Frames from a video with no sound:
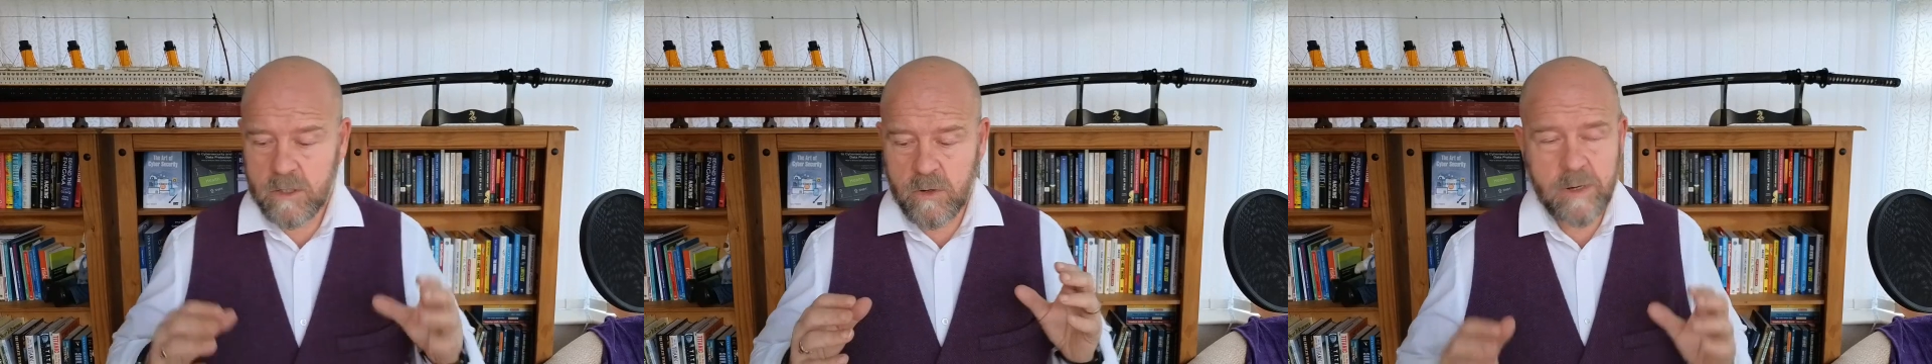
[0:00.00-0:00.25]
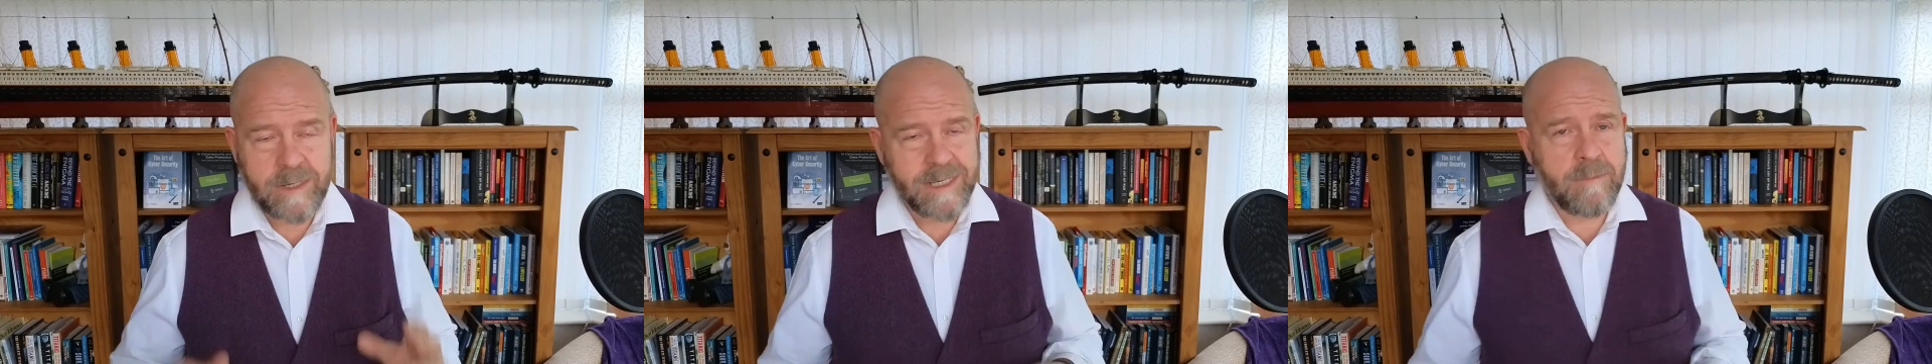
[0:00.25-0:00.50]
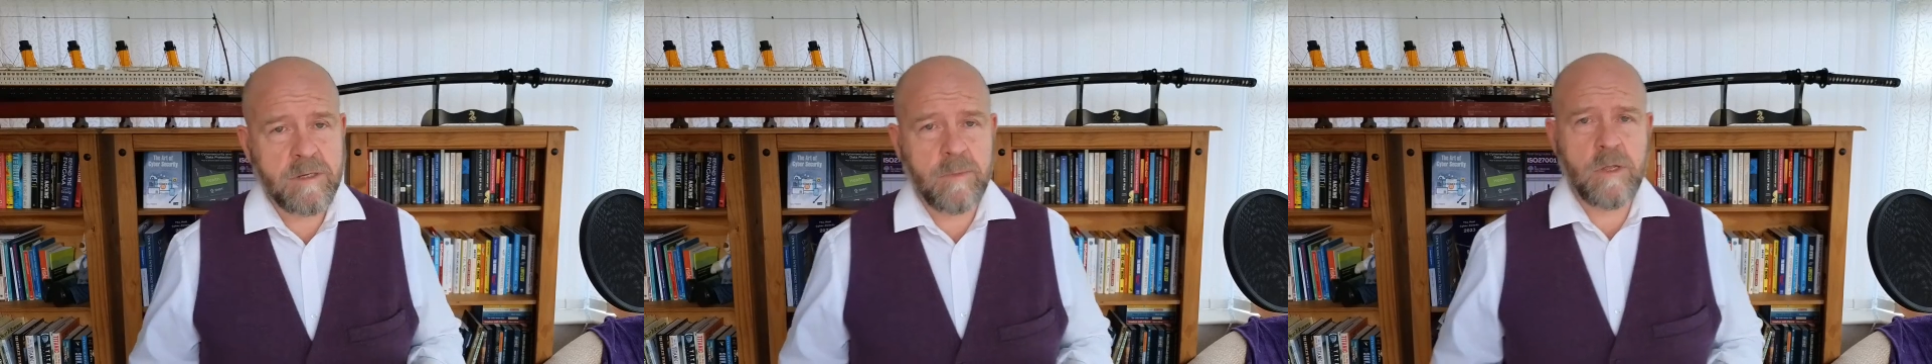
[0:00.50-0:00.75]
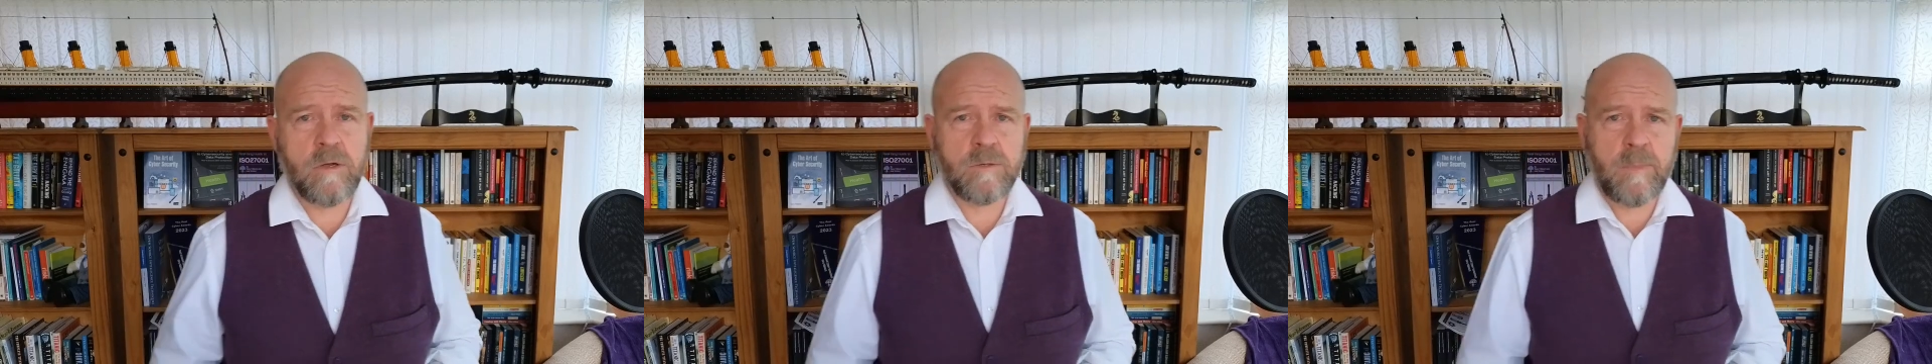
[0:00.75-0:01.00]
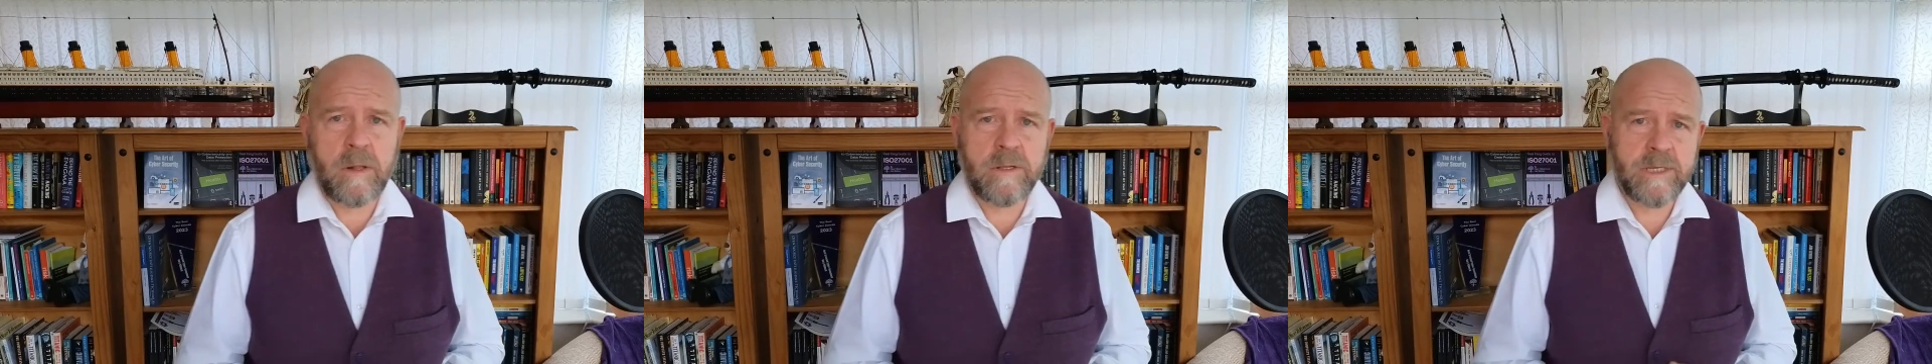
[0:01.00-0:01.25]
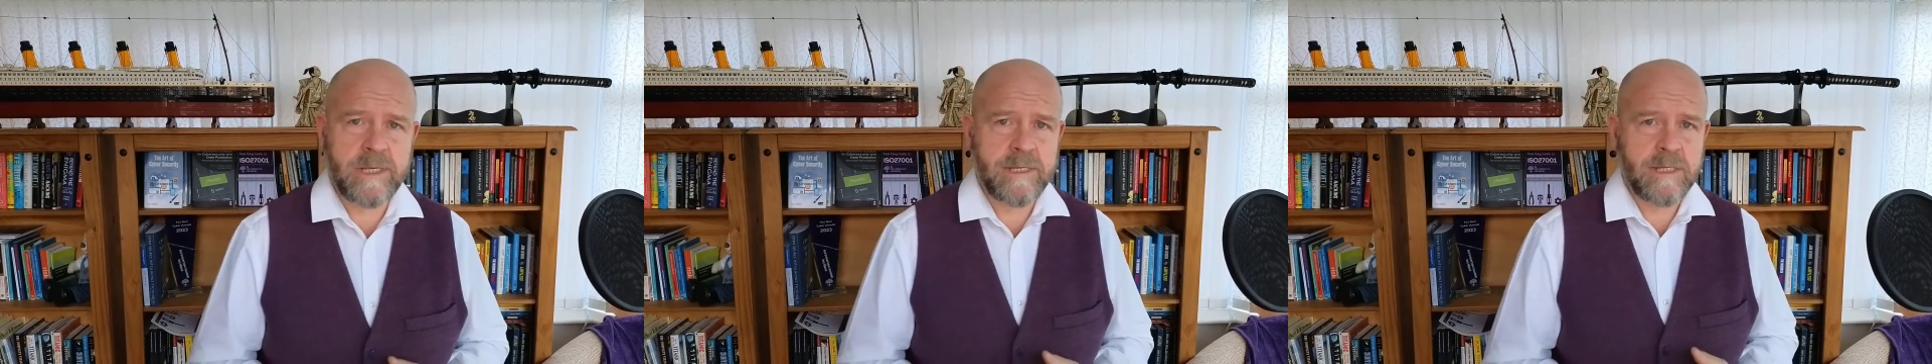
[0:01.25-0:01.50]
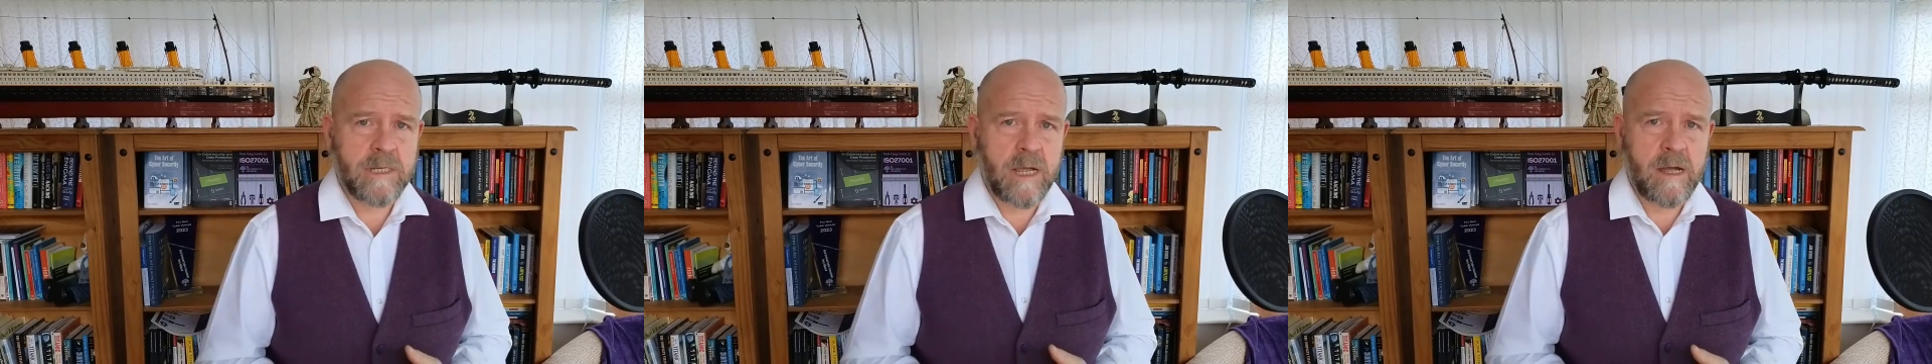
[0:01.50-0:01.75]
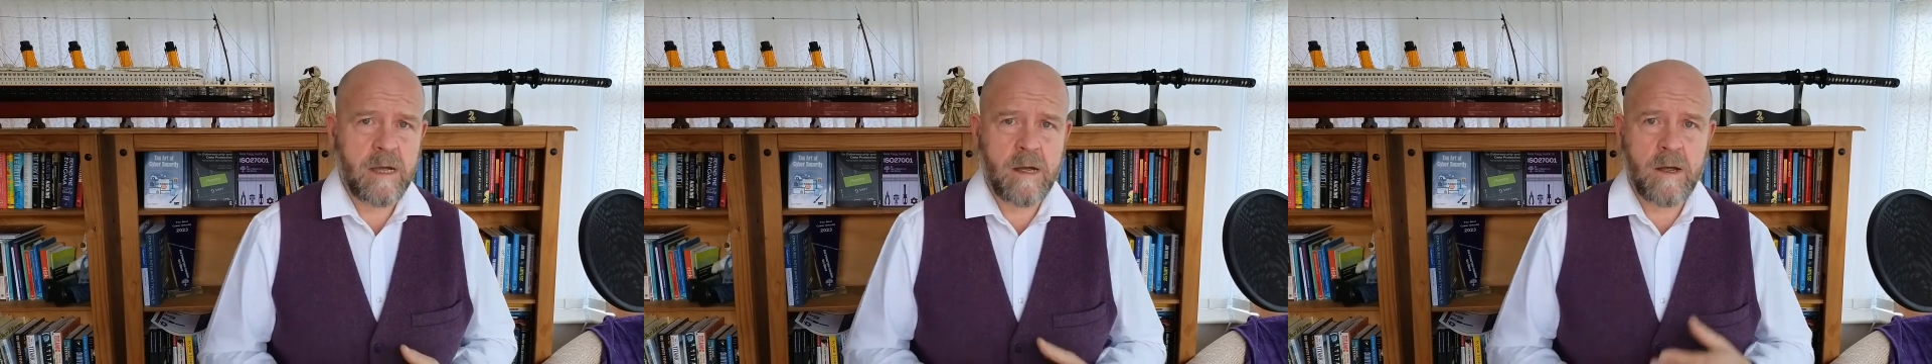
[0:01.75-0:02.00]
So acceptable use policies
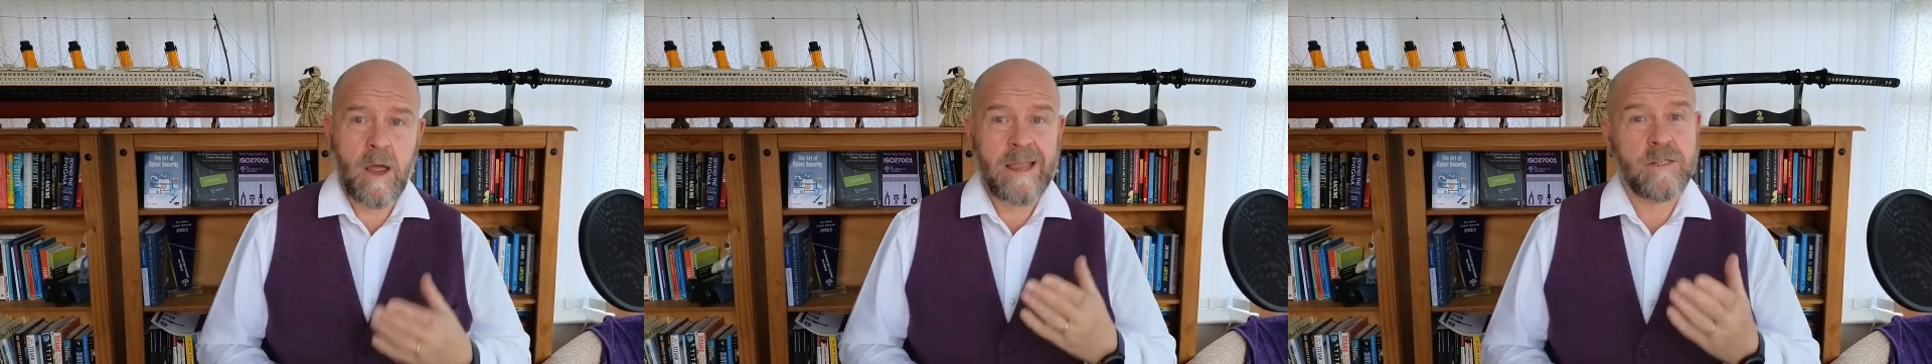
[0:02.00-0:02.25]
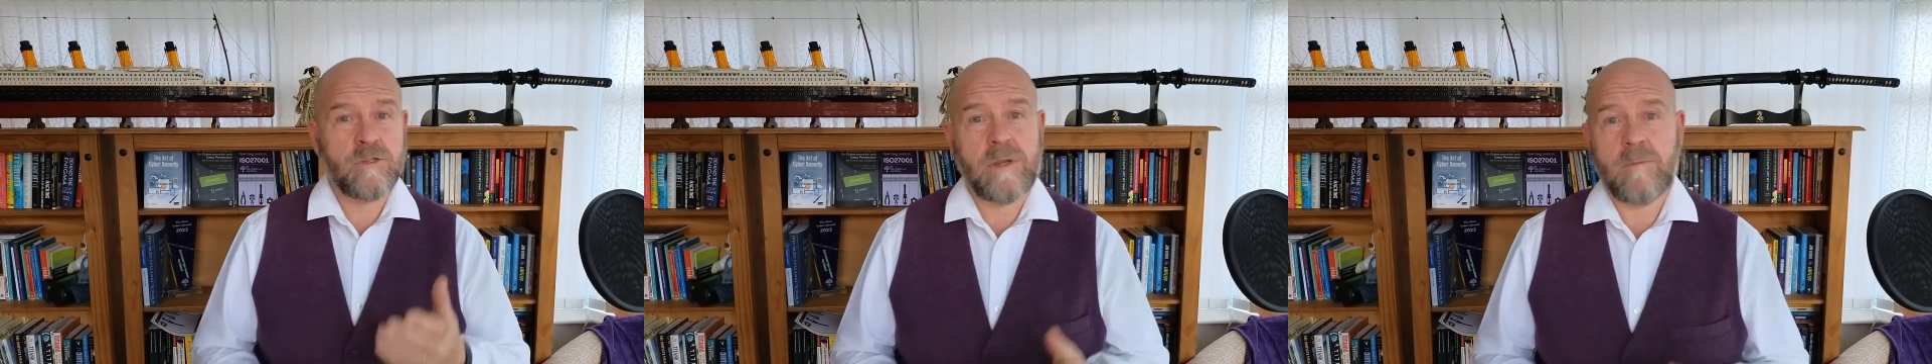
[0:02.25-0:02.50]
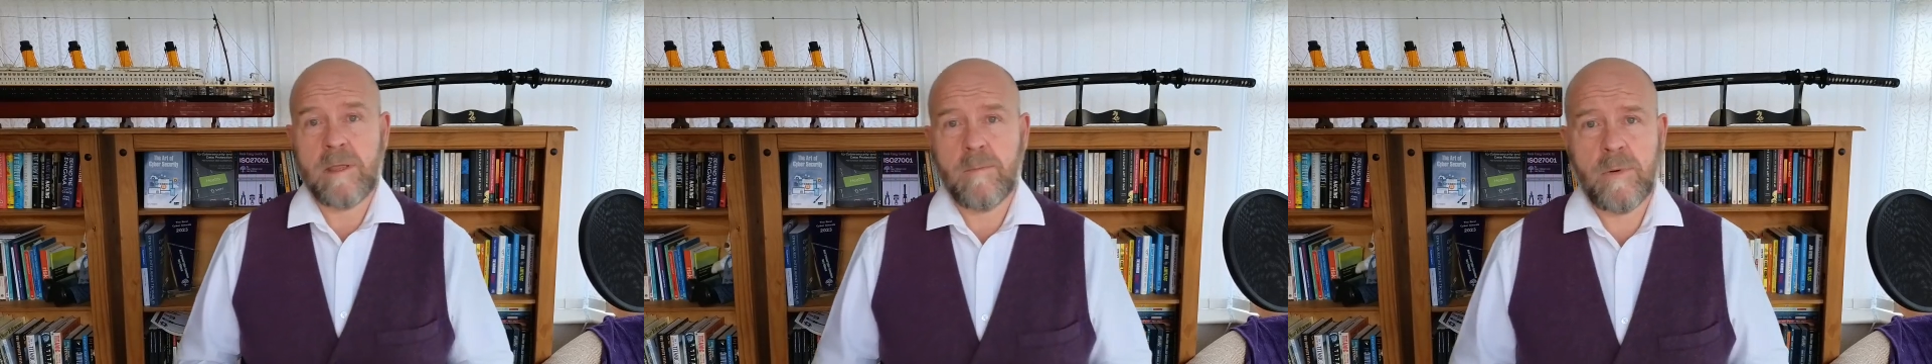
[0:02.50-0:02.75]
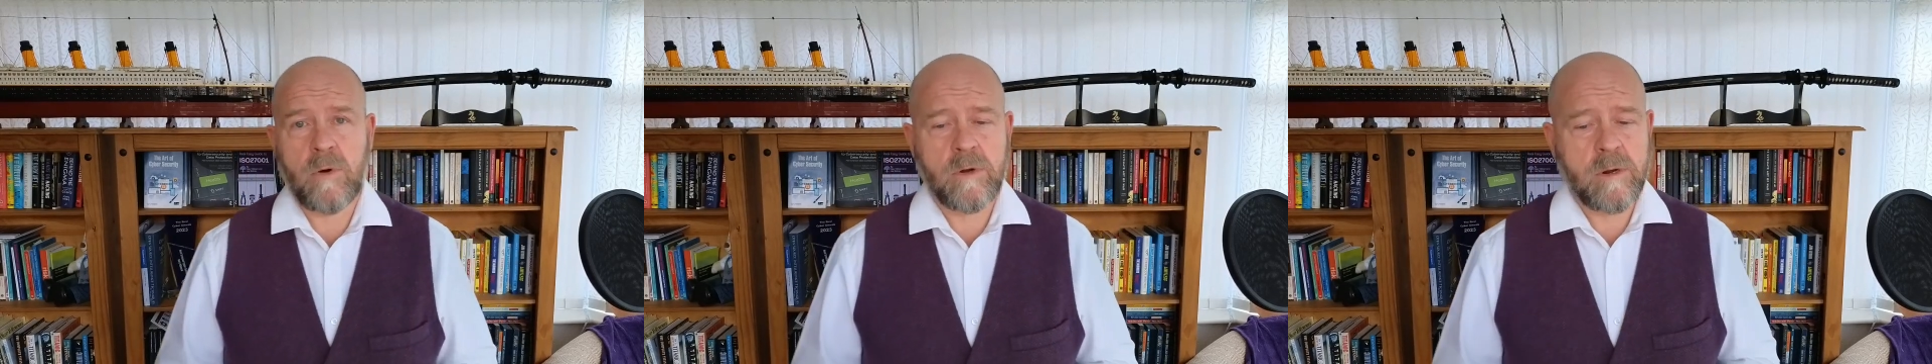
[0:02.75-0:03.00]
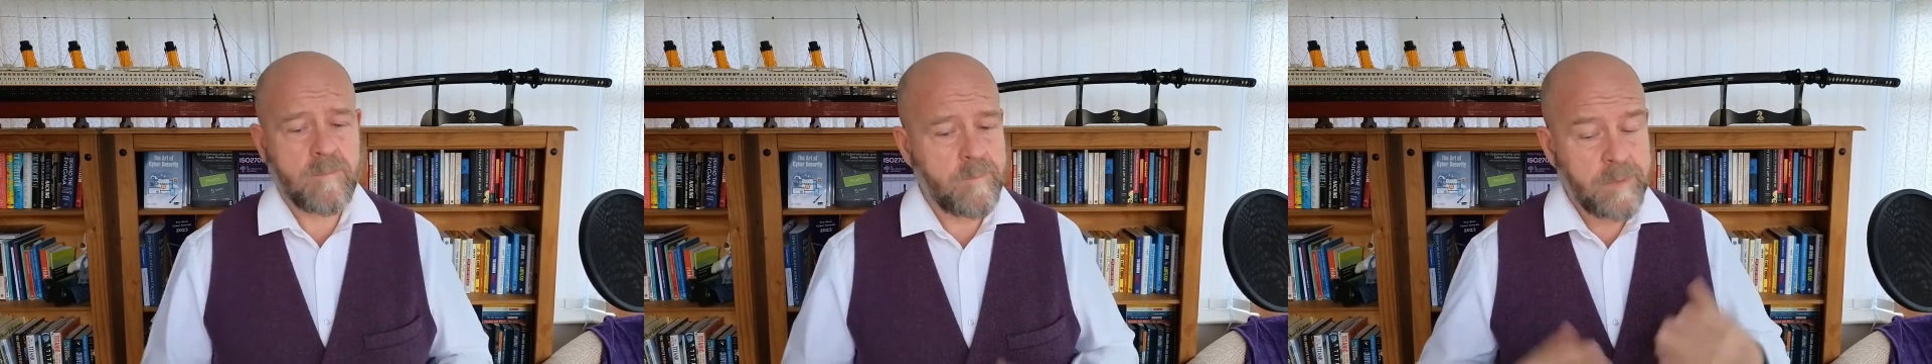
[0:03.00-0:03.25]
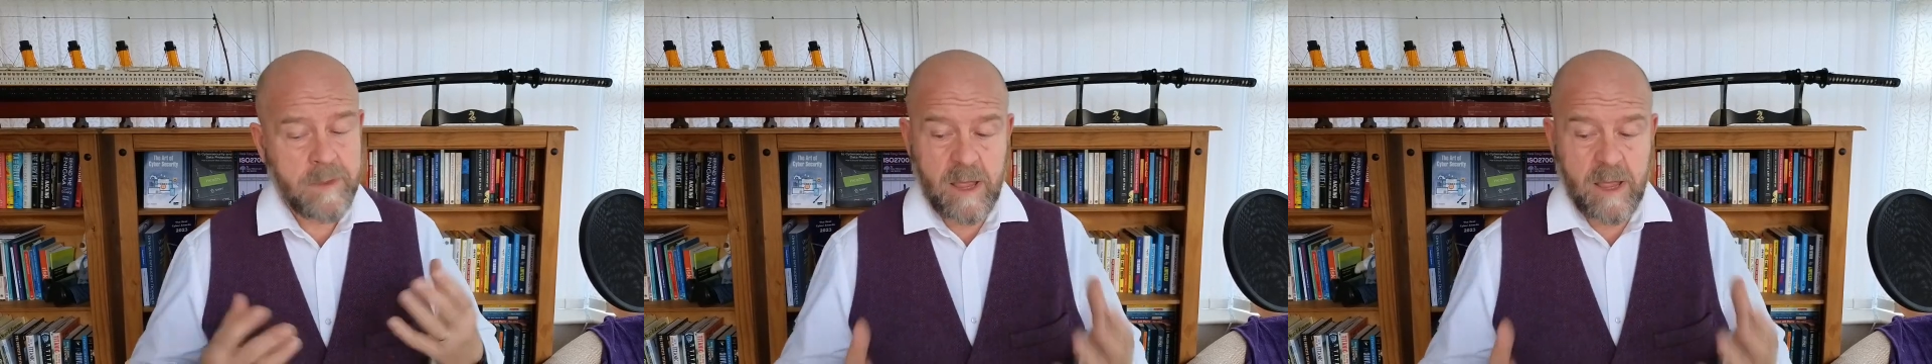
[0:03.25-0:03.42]
are extremely important.